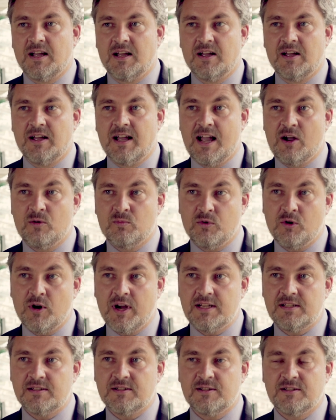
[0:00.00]
how
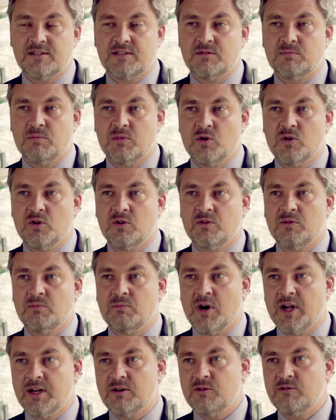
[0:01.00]
PRACE could support
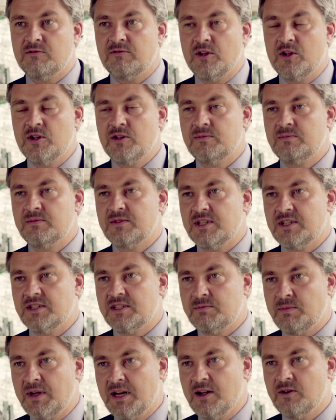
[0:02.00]
microfirms and
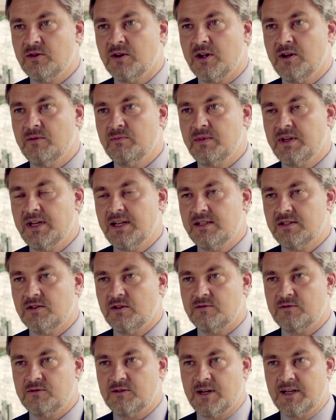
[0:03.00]
spin-out companies
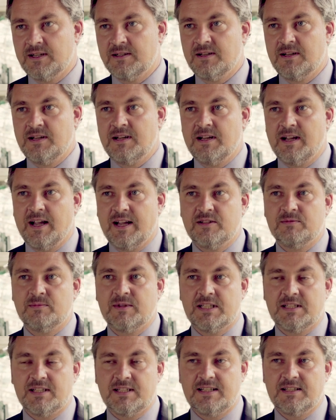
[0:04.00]
offering
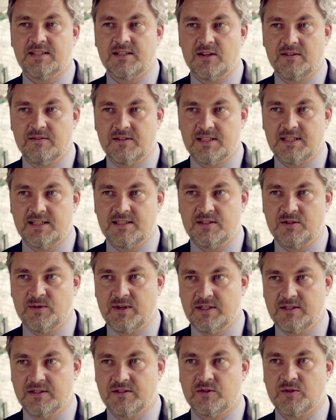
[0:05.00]
HPC services to
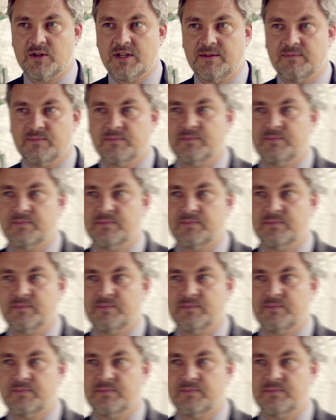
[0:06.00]
industry.